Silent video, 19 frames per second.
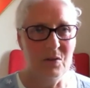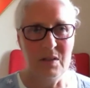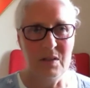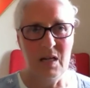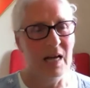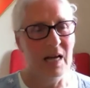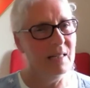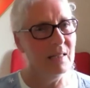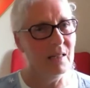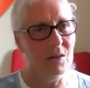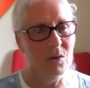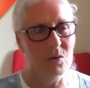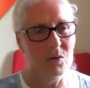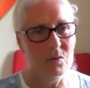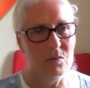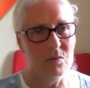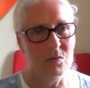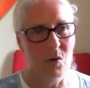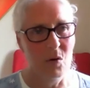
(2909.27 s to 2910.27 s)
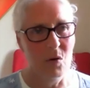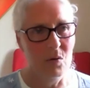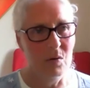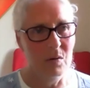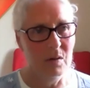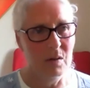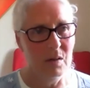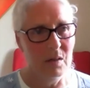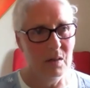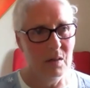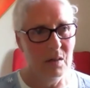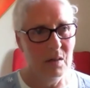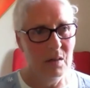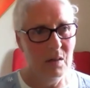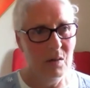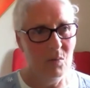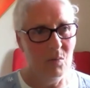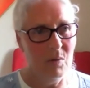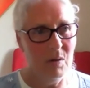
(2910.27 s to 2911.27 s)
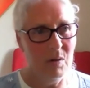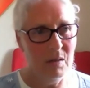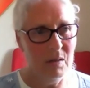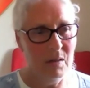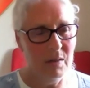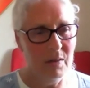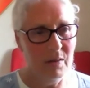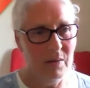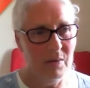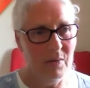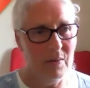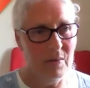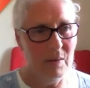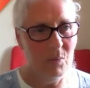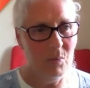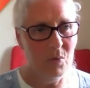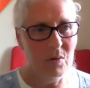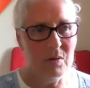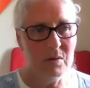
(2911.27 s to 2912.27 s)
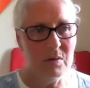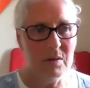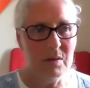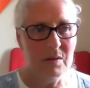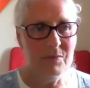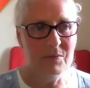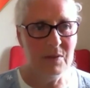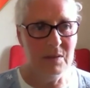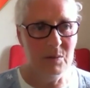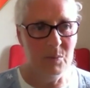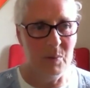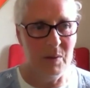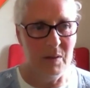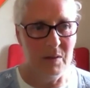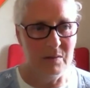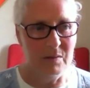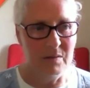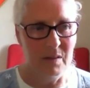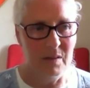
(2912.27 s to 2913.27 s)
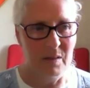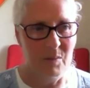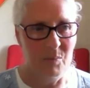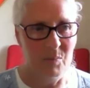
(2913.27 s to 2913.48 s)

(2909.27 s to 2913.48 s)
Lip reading: And had it gone wrong, well, then what could I have done about it?